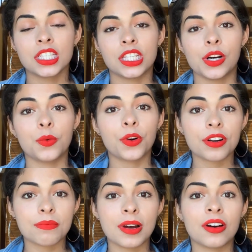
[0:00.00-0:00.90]
So
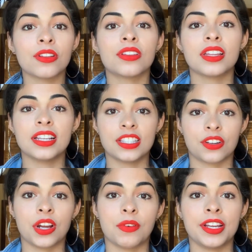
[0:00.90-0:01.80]
word of mouth is a
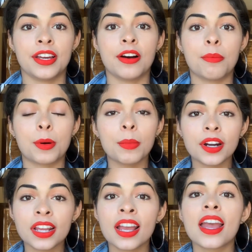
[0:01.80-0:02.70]
great way of
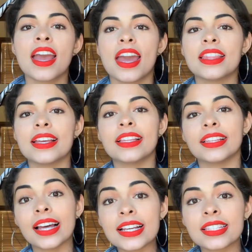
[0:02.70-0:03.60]
promoting. And then the
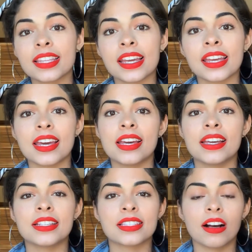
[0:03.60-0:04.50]
last thing
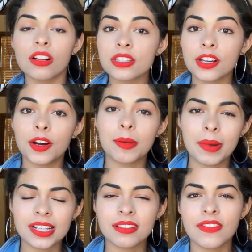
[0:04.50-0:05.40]
is also going
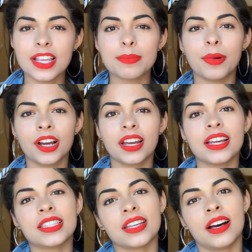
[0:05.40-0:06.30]
back to Facebook.
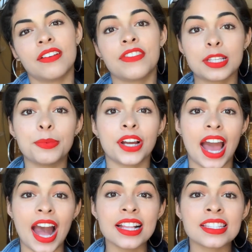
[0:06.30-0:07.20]
It's Facebook
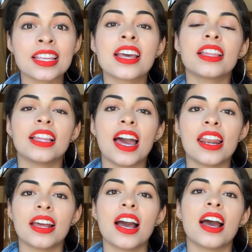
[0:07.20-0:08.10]
ads
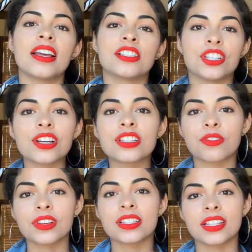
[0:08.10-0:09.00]
that I just
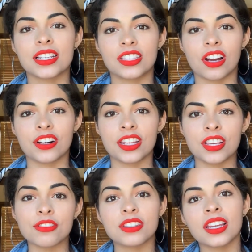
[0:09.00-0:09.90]
recently started
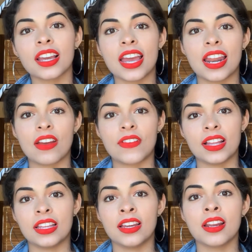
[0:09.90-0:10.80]
using, and I
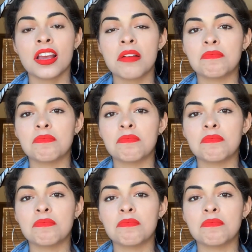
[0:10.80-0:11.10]
find it